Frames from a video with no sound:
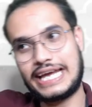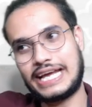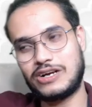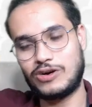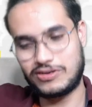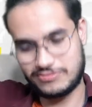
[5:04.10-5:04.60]

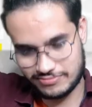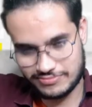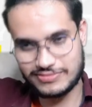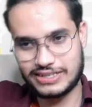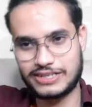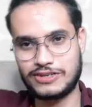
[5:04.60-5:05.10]
king, or
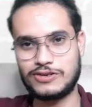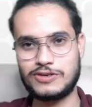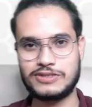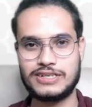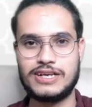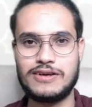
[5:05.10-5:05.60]

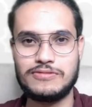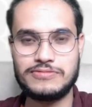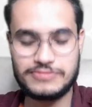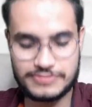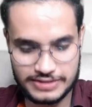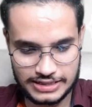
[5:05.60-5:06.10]

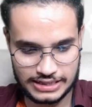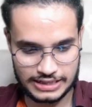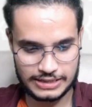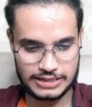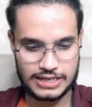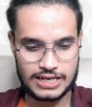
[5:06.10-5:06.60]

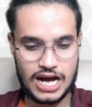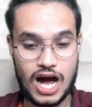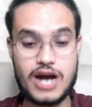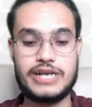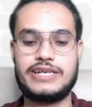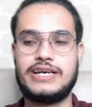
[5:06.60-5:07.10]

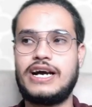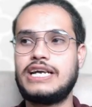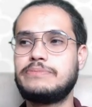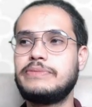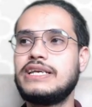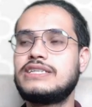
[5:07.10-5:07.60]
hut.
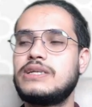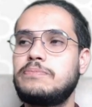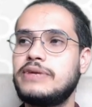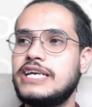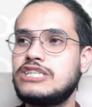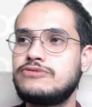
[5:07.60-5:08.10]
Hut means the
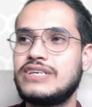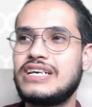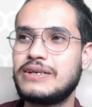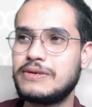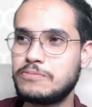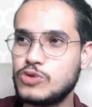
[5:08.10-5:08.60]
place
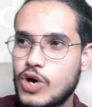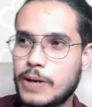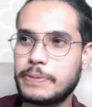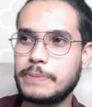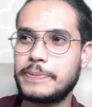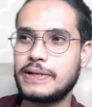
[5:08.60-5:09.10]
where poor
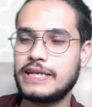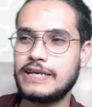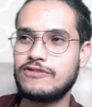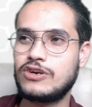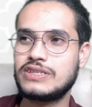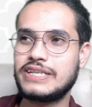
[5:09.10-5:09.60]
people
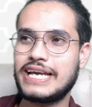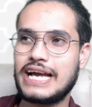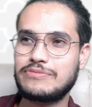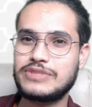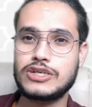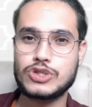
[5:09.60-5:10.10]
live, or they
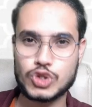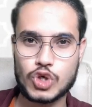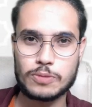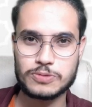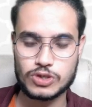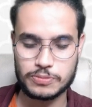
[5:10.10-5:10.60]
have their
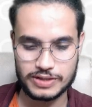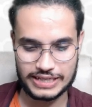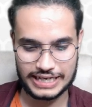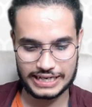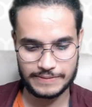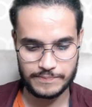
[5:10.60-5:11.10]
shops over
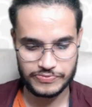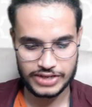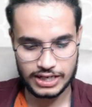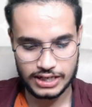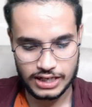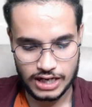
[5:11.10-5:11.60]
there.
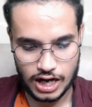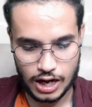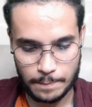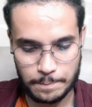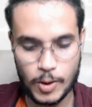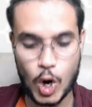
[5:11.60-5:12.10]

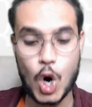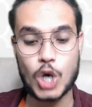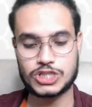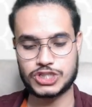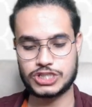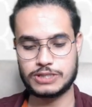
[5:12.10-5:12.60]

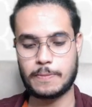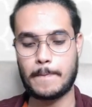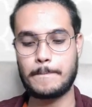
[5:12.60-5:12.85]
Porch,